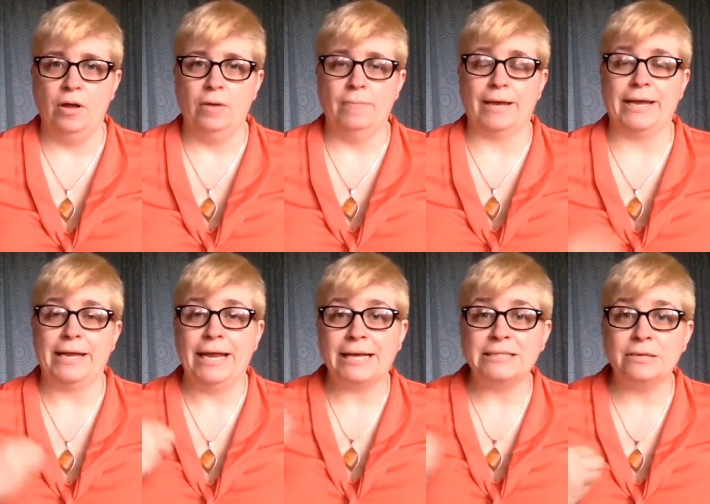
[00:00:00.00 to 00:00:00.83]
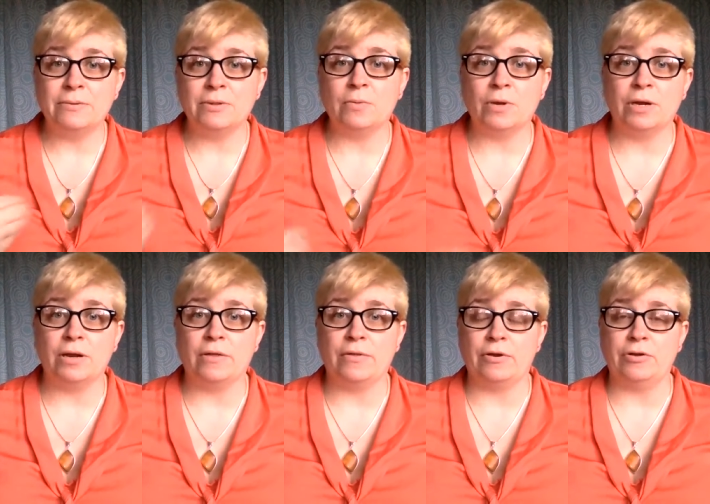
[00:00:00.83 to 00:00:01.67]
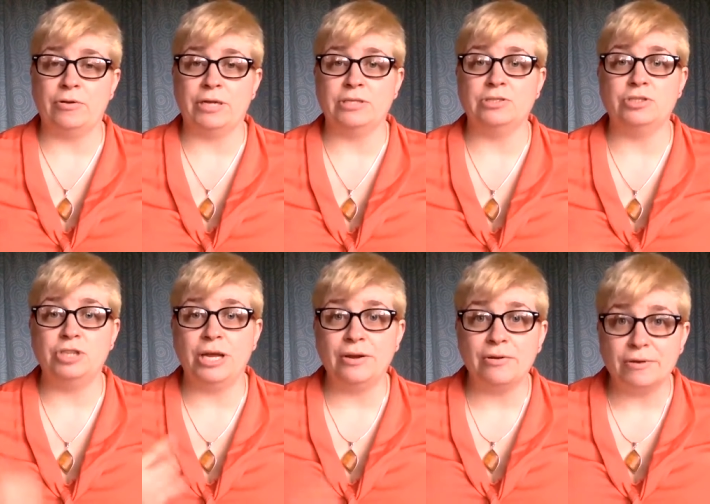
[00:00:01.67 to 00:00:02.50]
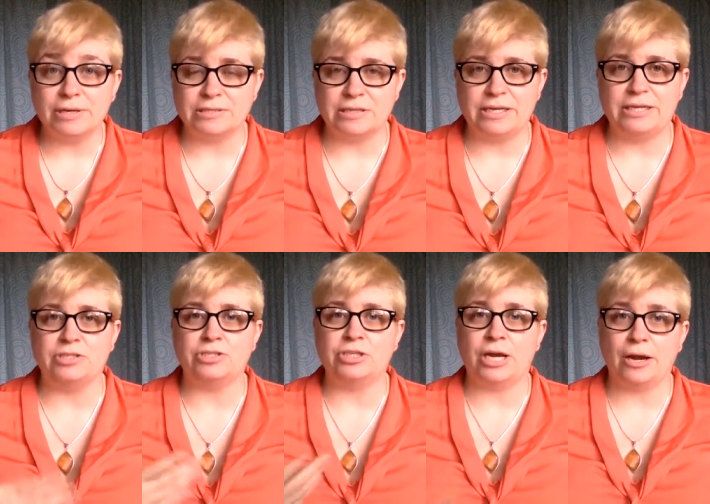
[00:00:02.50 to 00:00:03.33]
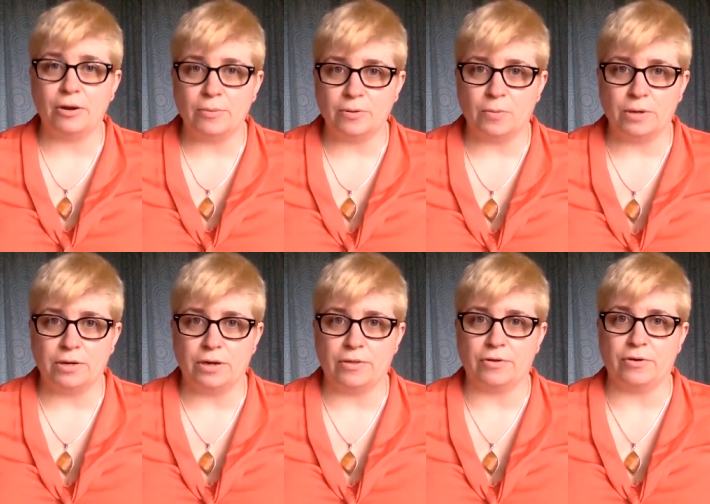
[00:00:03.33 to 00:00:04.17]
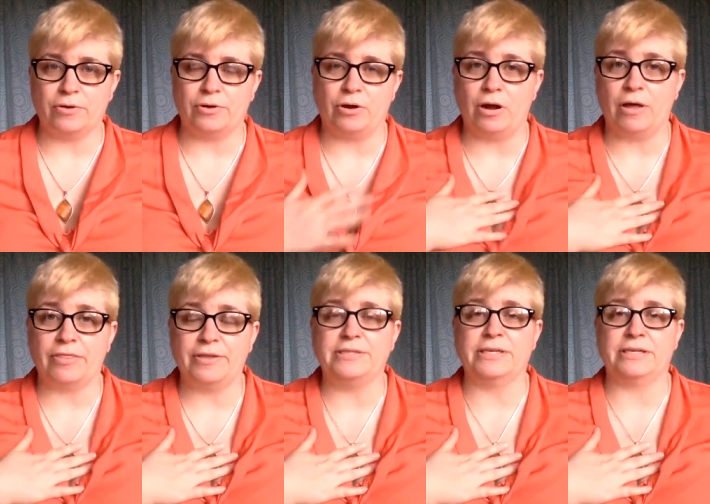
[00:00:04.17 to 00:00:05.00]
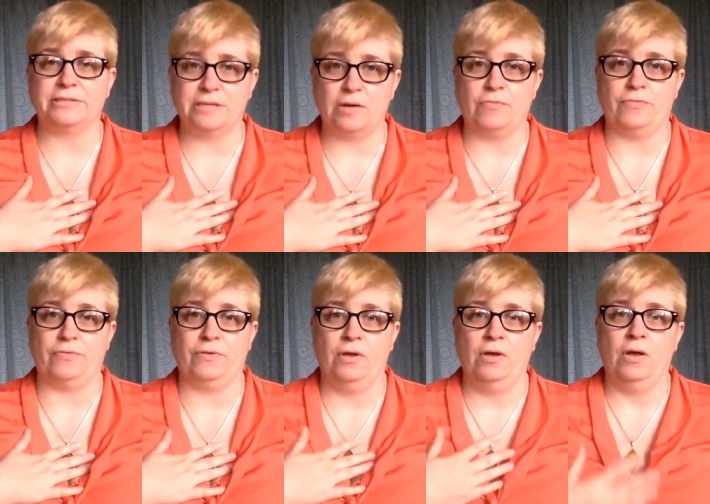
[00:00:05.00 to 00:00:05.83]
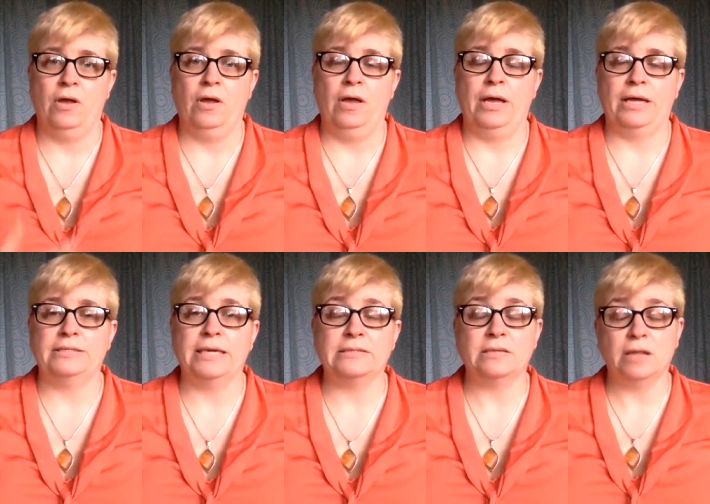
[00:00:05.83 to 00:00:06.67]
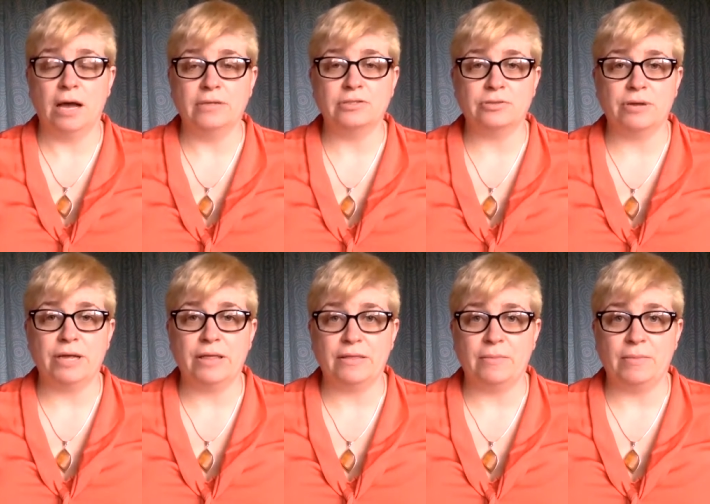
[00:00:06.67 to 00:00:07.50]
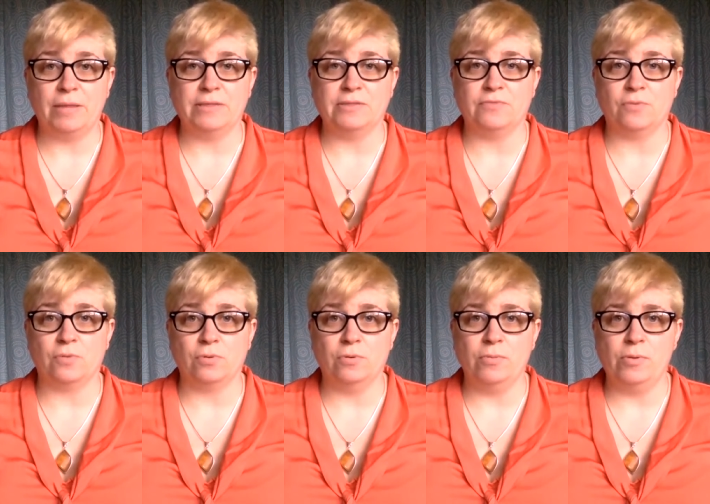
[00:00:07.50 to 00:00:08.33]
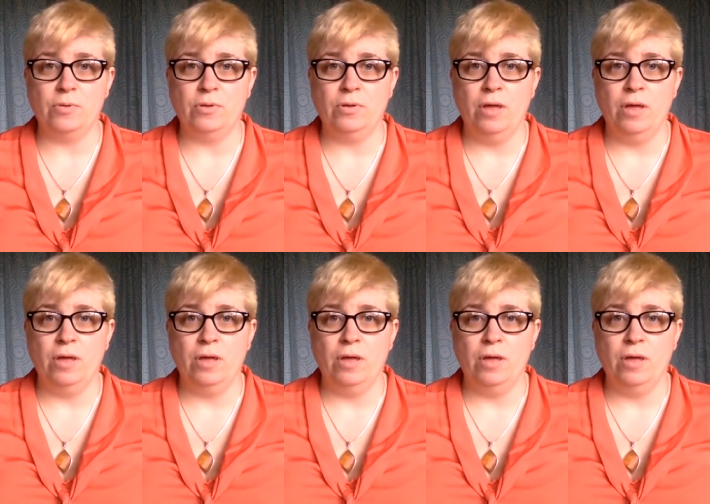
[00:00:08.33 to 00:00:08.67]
By connecting with one another, you can generously share with one another your authentic self. It takes a lot of strength to be this vulnerable,